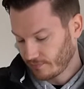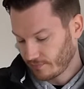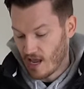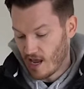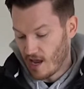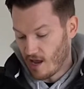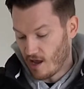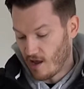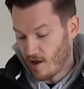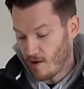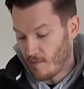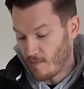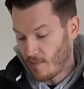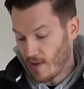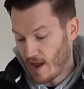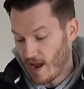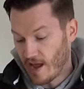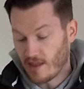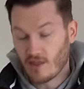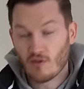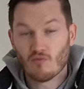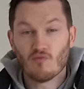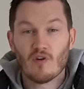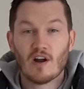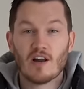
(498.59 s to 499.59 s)
Um,
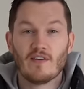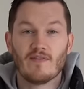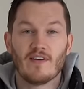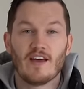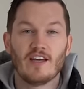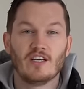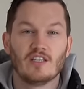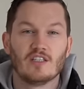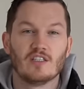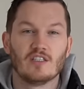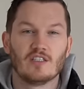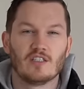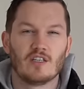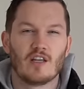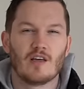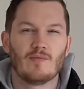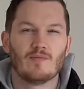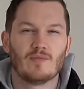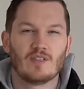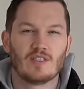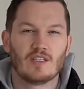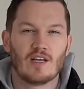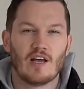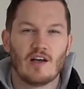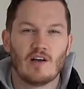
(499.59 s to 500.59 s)
and the renovations
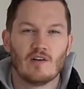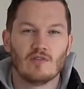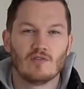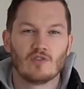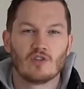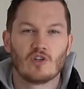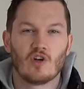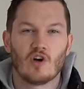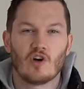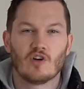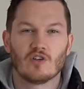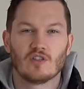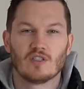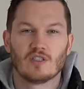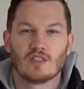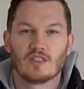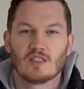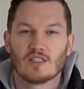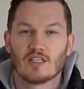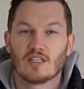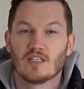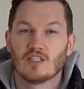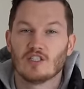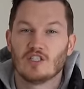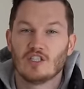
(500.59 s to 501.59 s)
themselves
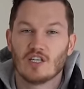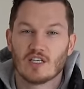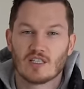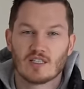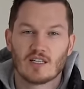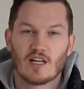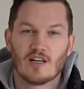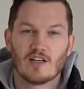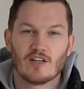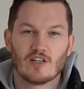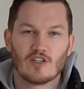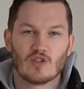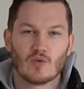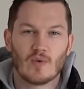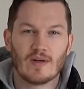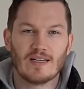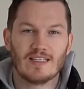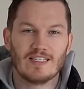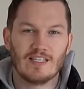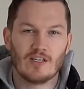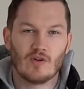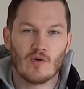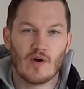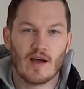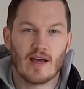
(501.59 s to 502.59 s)
cost just under
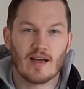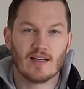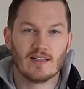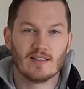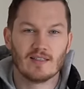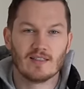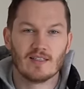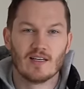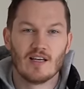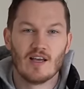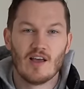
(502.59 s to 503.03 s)
twenty grand.